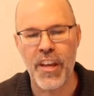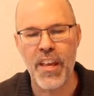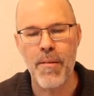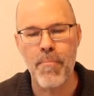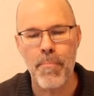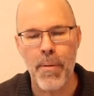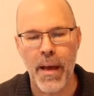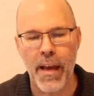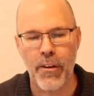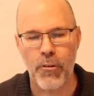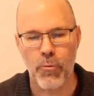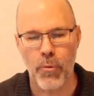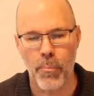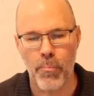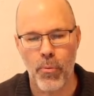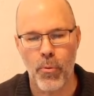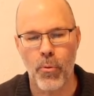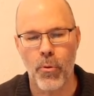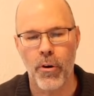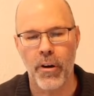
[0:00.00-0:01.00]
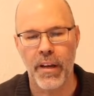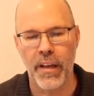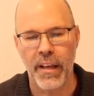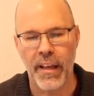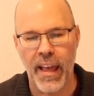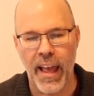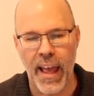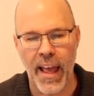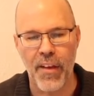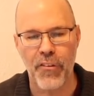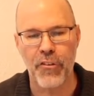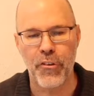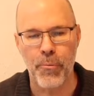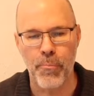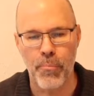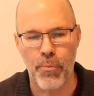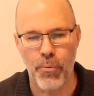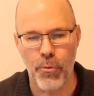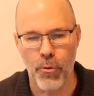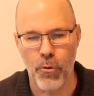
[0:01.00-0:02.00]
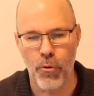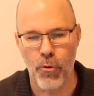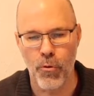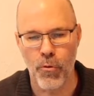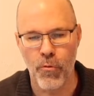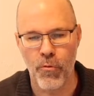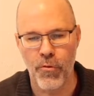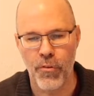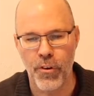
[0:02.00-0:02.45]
Impact reporting has improved.